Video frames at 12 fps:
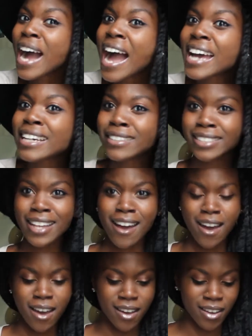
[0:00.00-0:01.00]
guys.
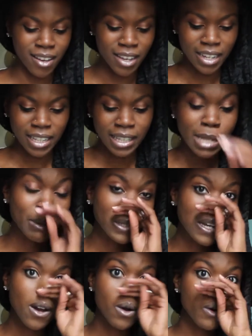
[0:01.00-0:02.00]
Uh, let me
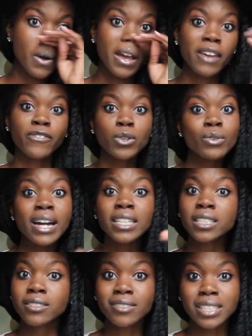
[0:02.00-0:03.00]
know if you
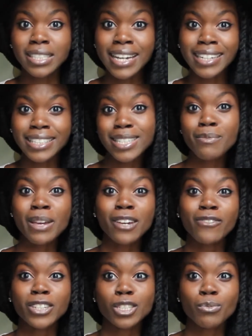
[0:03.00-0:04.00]
guys decided to make
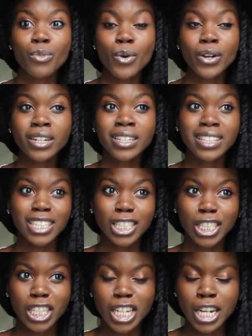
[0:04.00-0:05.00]
a vision board
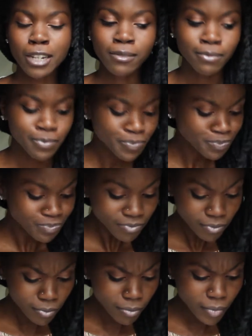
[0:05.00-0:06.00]
this year
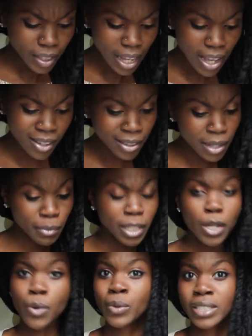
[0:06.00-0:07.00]
and let me
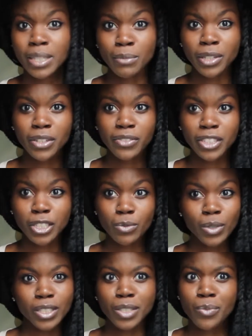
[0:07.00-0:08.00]
know what some of your vision
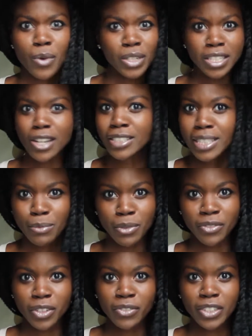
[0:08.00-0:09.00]
what's what's on some
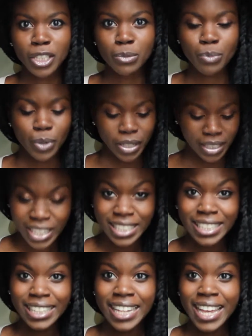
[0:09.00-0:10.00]
of your vision boards. If you
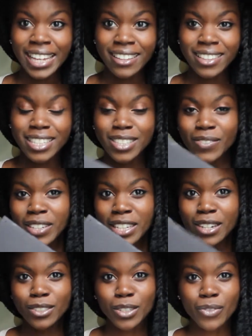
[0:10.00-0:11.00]
guys like this
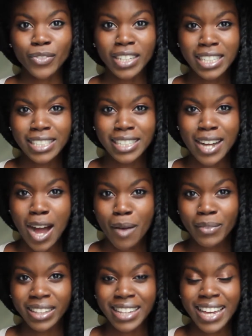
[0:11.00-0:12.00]
video, don't forget to
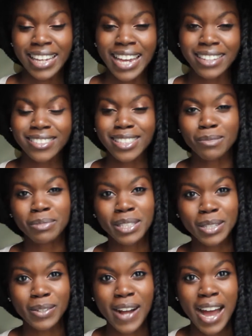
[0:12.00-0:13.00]
comment, like, and
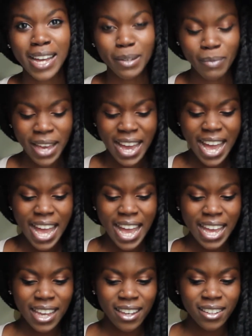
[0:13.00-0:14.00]
subscribe.
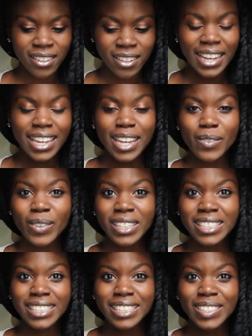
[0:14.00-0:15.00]
And I can't
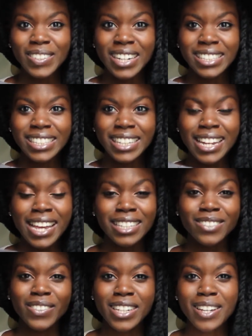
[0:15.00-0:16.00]
wait to see you guys in the
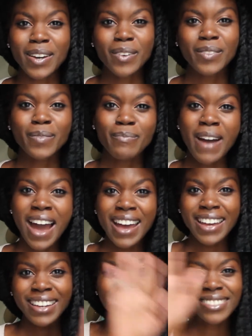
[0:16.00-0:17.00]
next video.
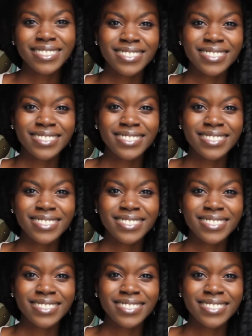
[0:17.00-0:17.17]
Bye.